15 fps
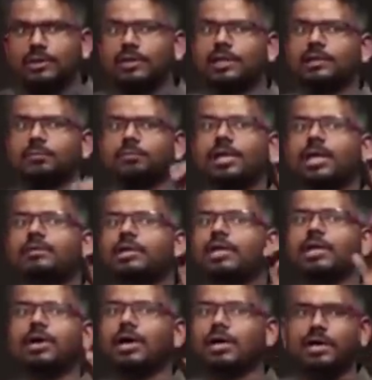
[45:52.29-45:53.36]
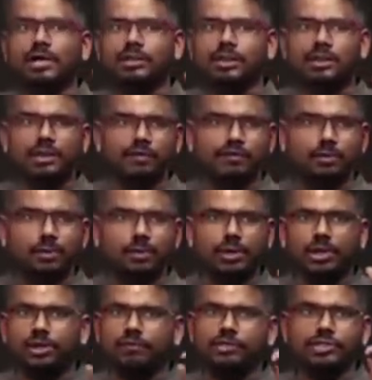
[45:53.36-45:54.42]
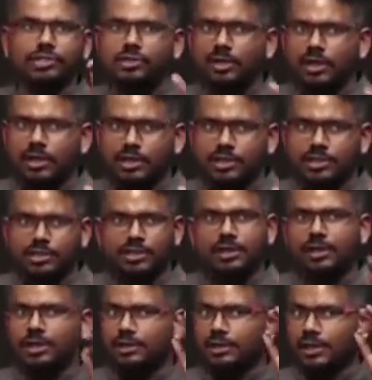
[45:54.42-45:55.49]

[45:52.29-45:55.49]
that the primary gauntlet that they have thrown at you, which is knowledge,